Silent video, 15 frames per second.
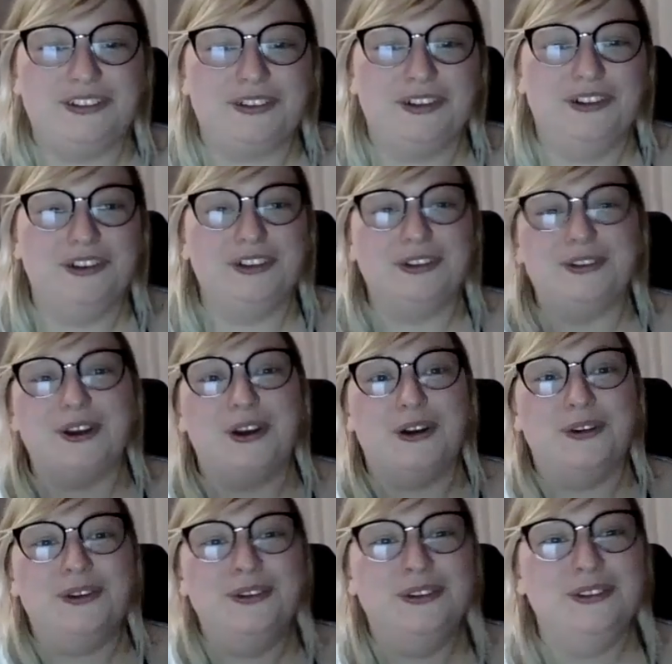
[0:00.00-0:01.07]
here you
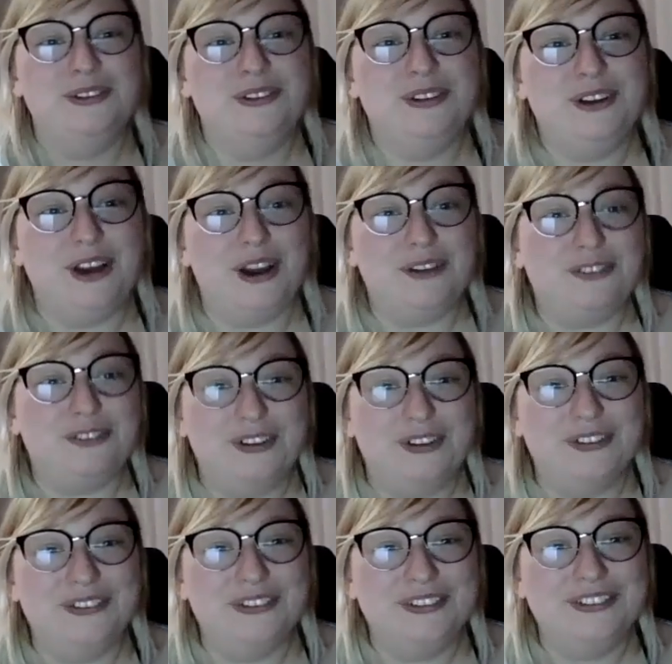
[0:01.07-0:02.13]
go. Have
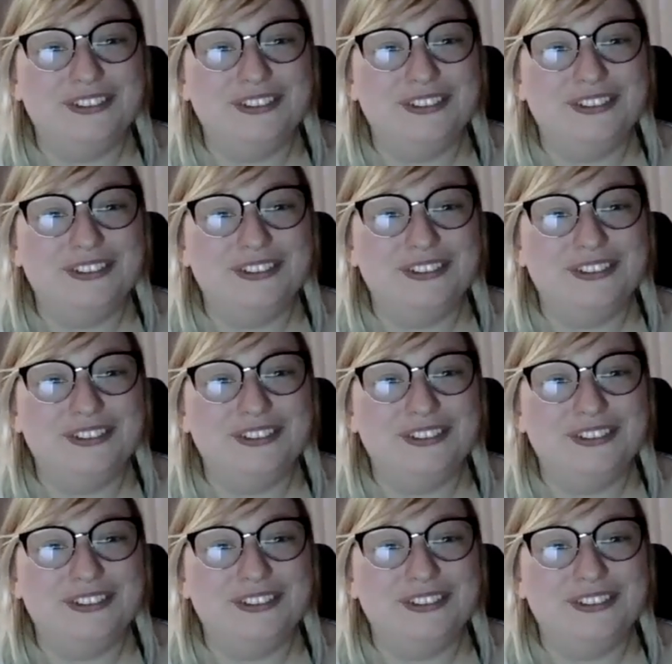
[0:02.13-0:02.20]
fun.